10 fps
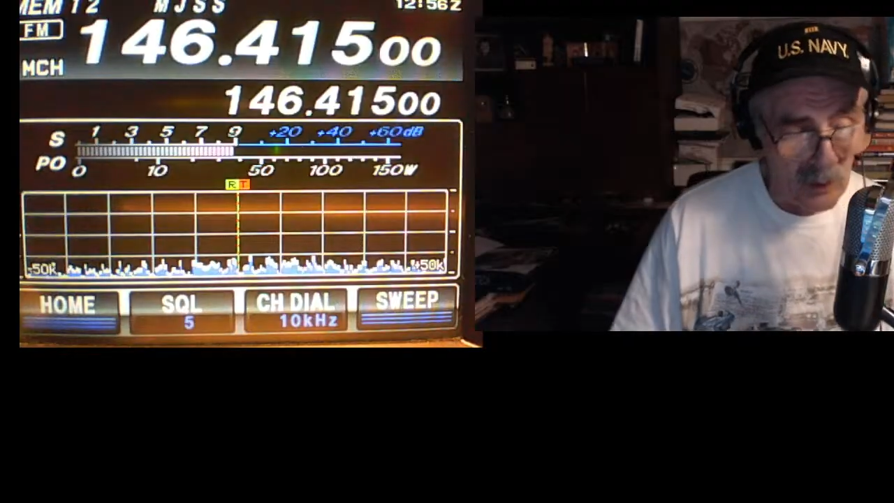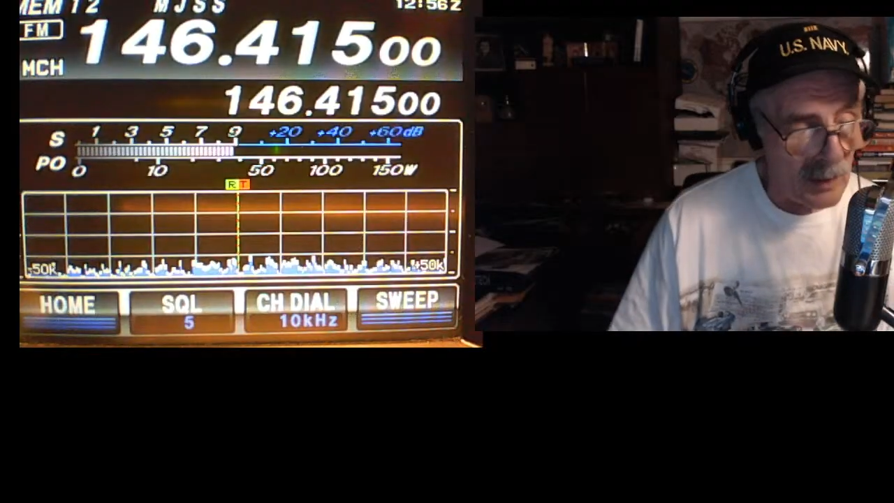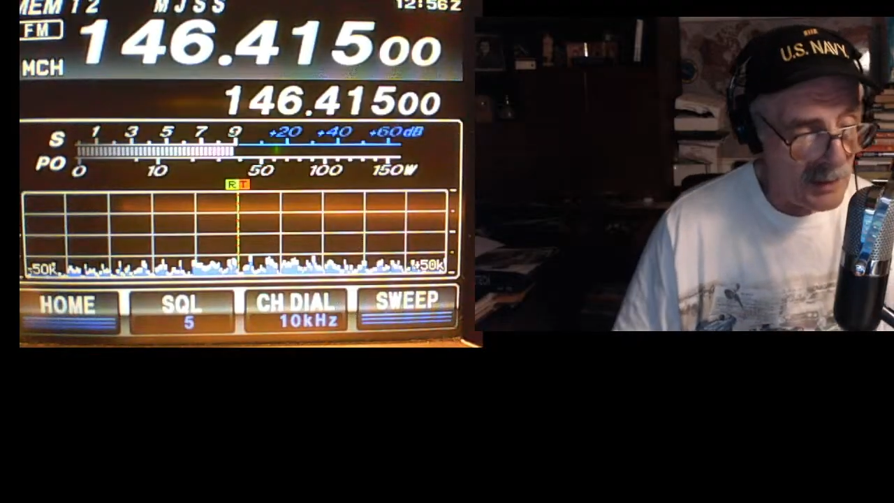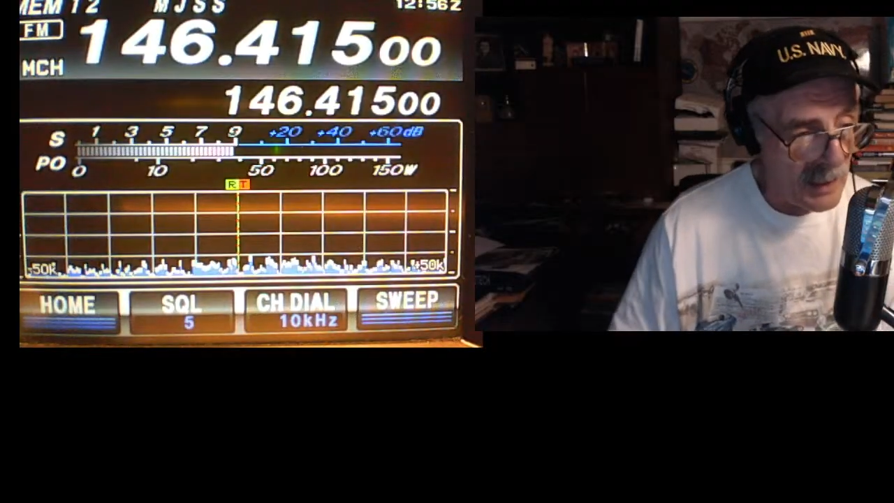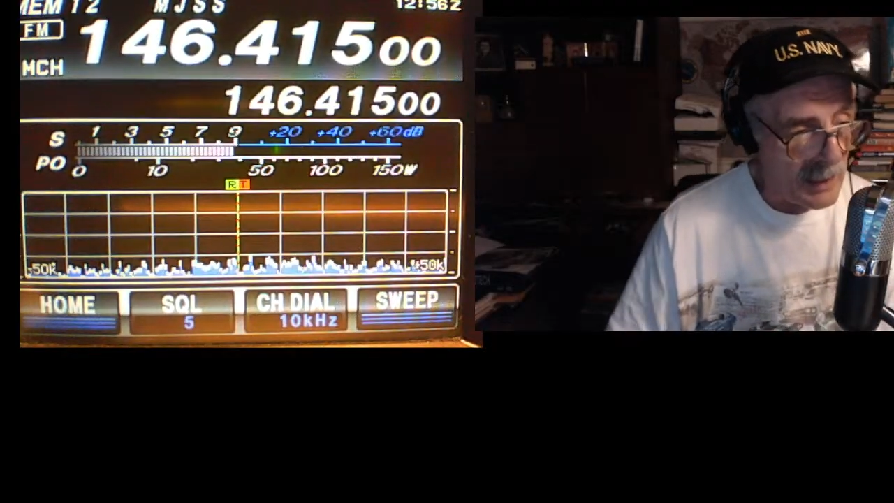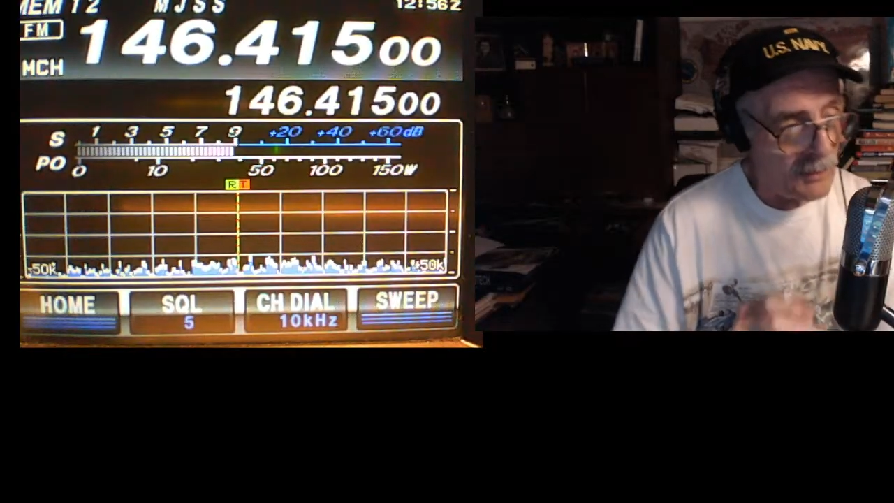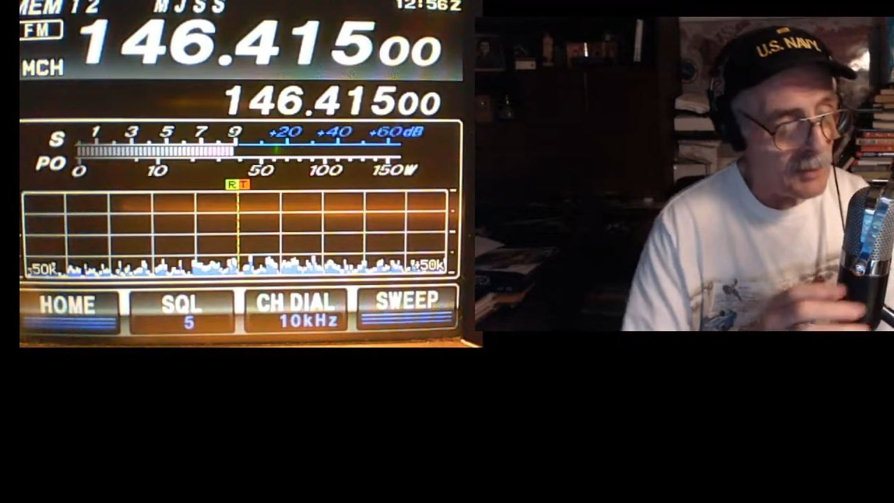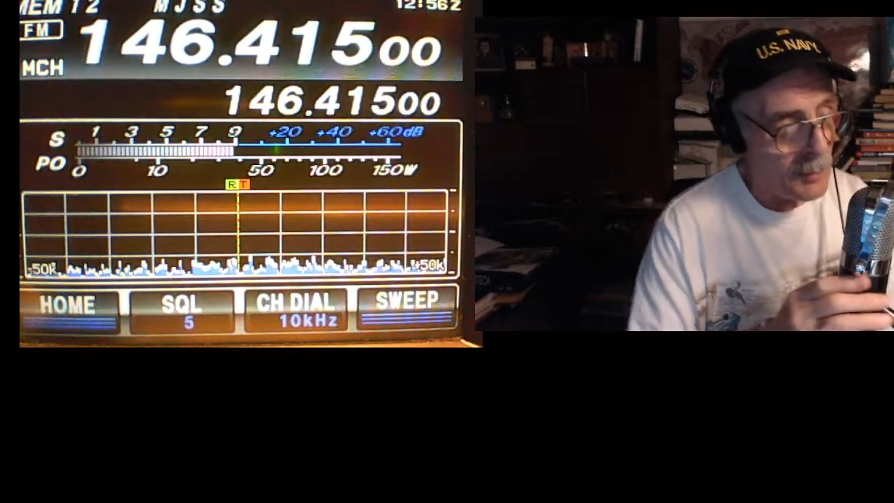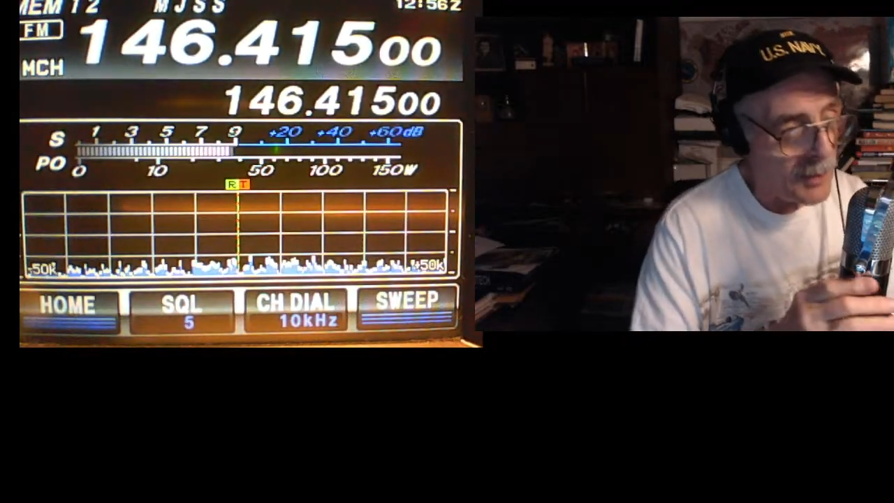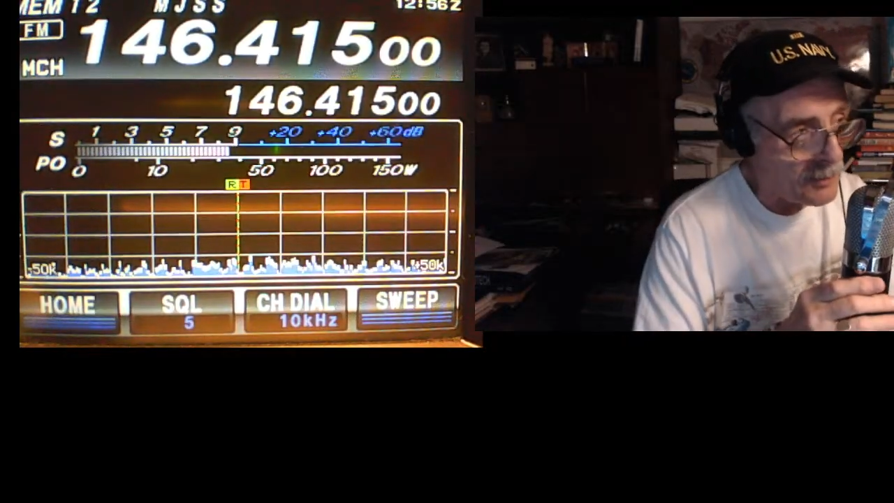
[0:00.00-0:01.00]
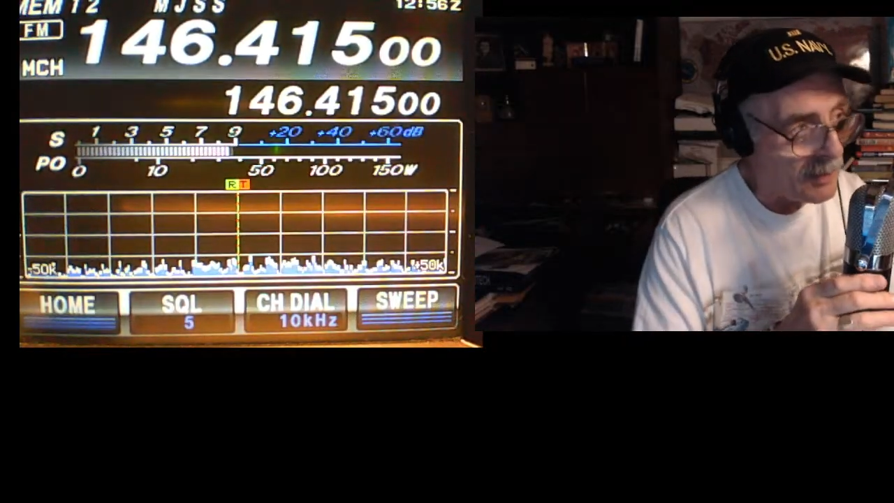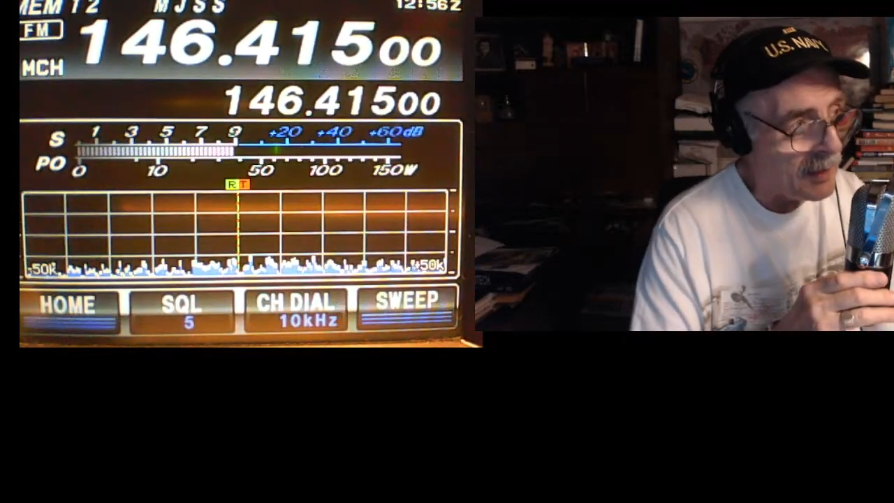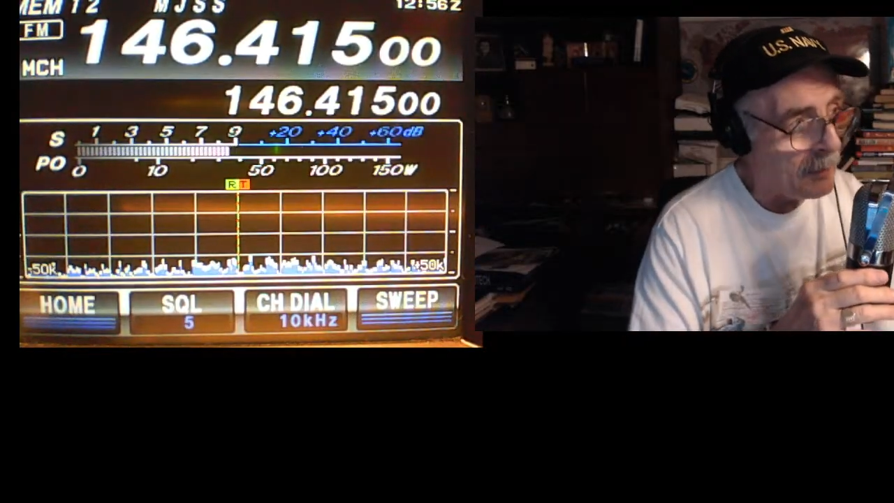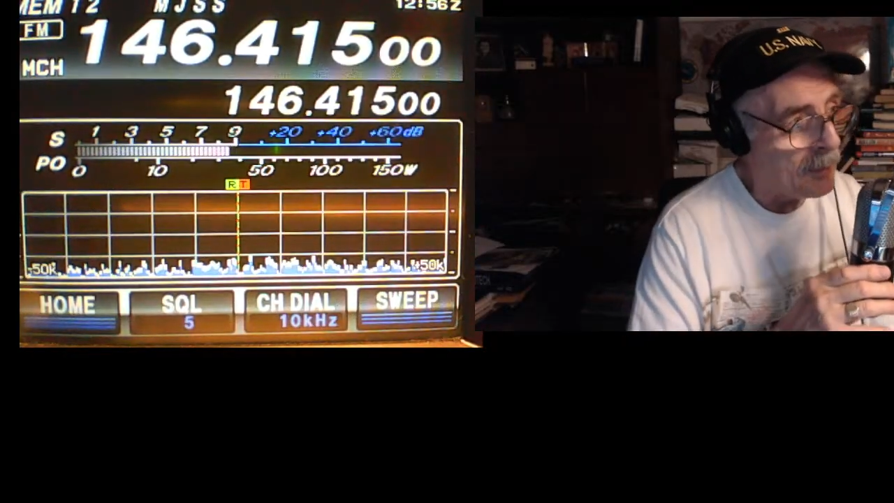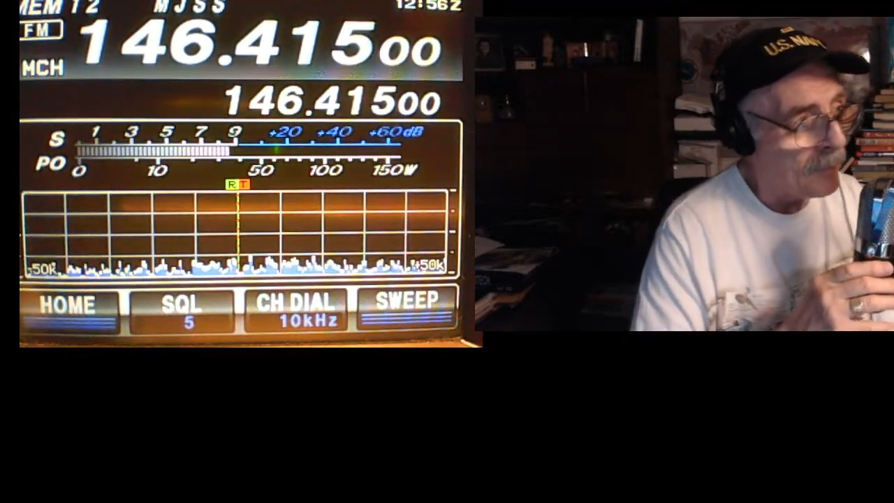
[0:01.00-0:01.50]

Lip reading: unless I hear somebody scream.